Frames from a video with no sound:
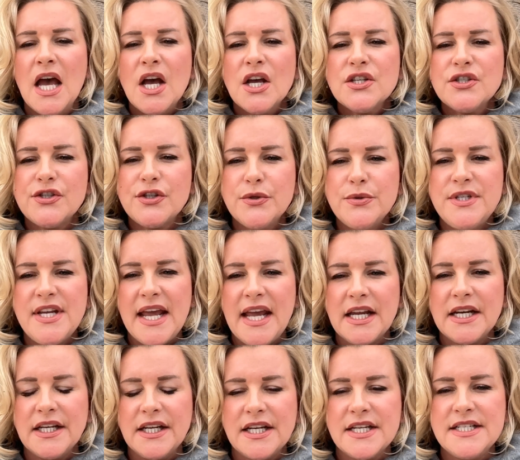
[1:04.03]

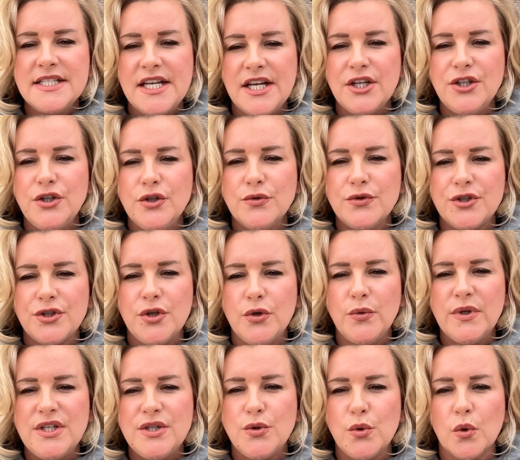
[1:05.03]
Sudan continues to
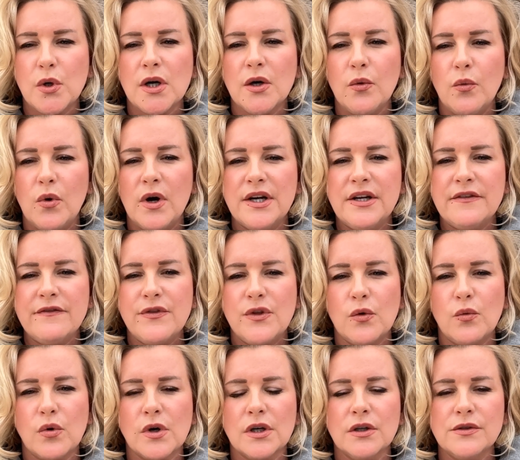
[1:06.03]
endure one of the
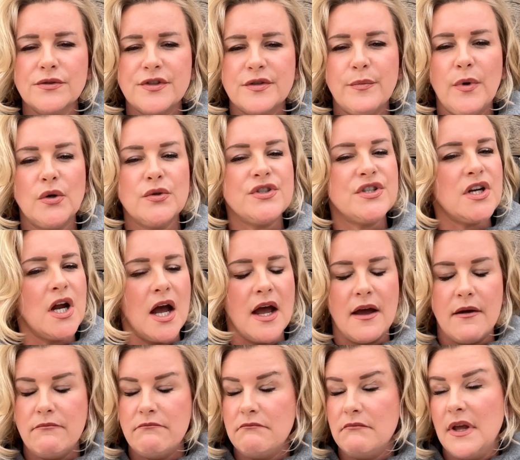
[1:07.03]
world's most,
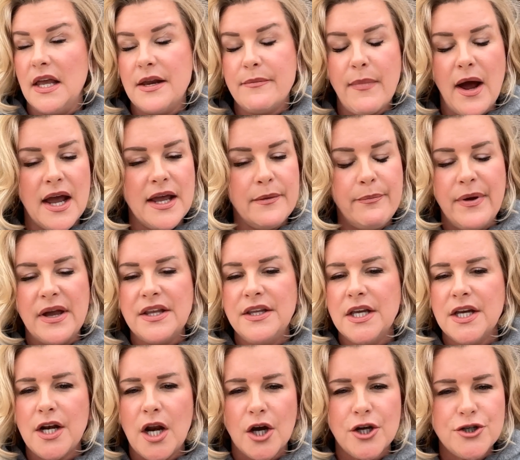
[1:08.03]
in my
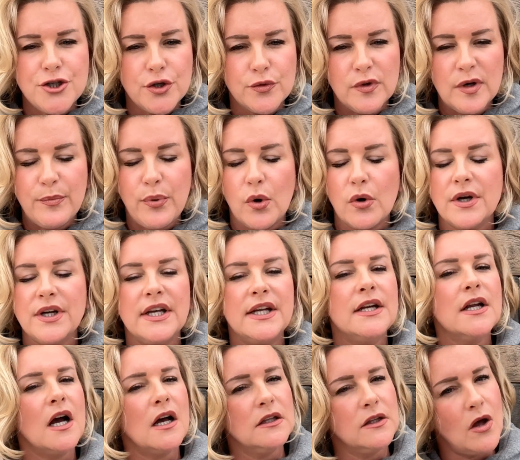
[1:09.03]
opinion,
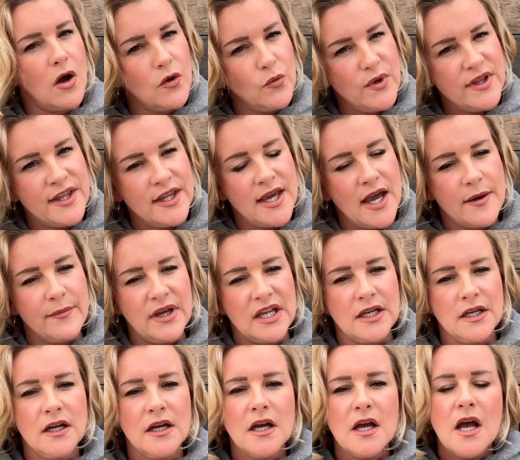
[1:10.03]
underreported, along with
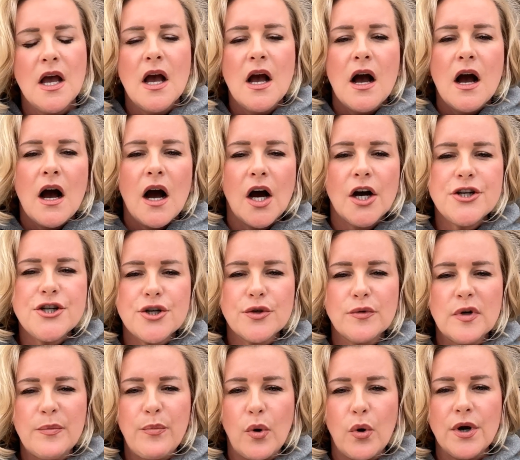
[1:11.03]
Yemen,
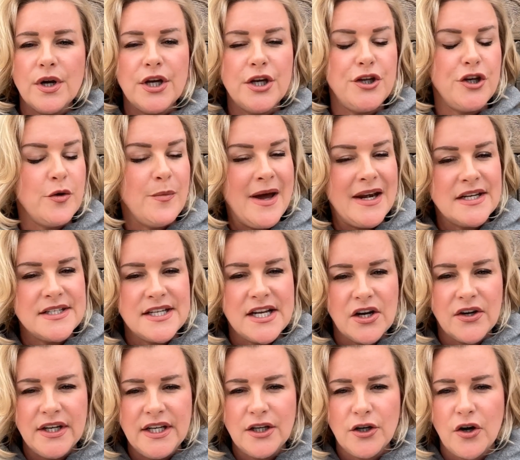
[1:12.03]
underreported
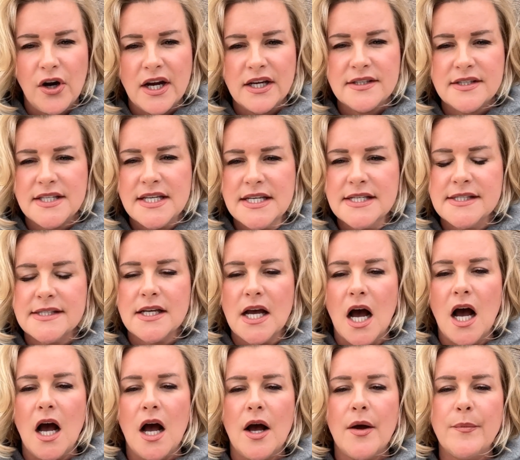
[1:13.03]
humanitarian crises,
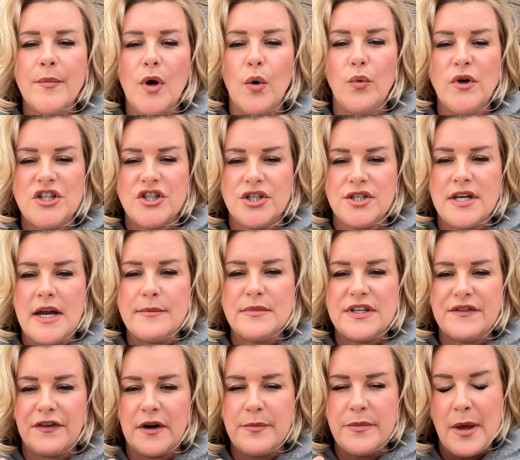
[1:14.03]
which
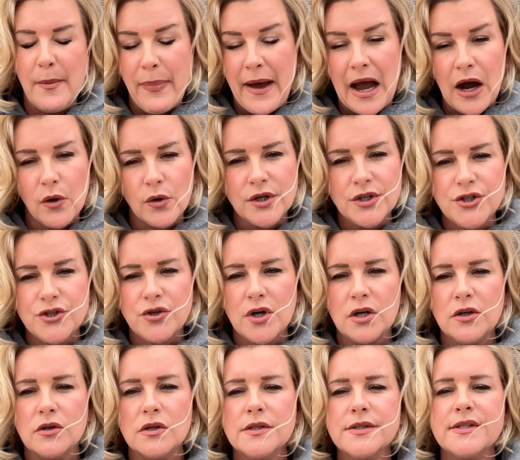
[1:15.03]
stems from the power
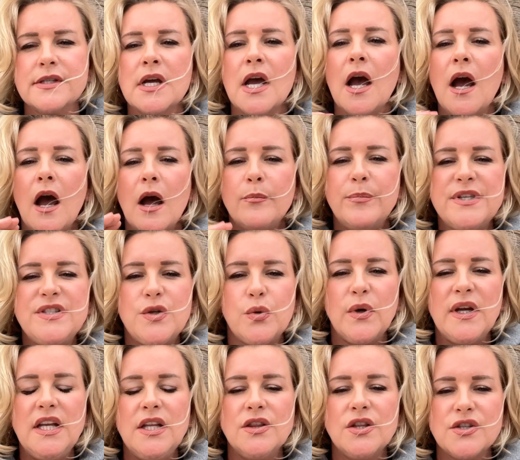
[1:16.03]
struggles
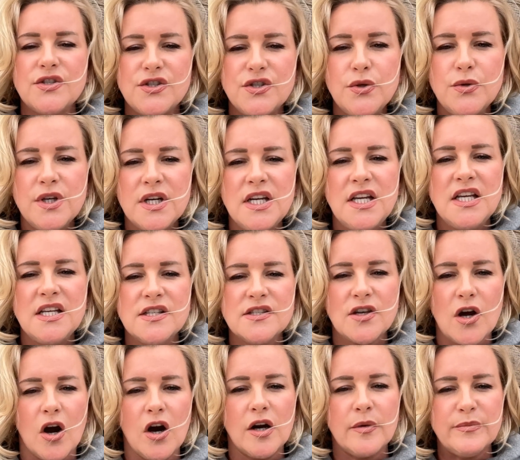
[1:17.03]
between the Sudanese
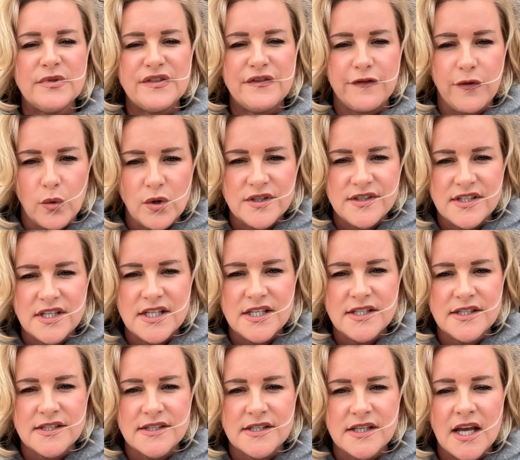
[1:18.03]
armed
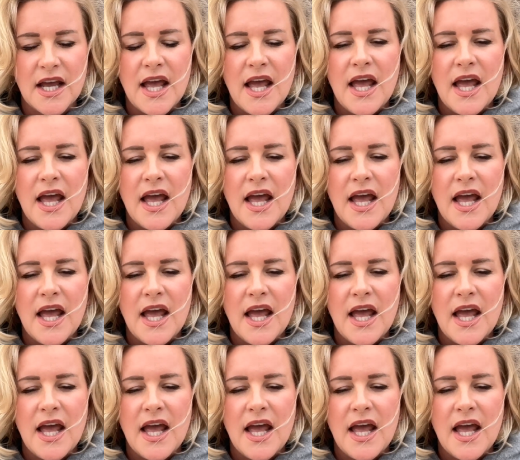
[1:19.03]
forces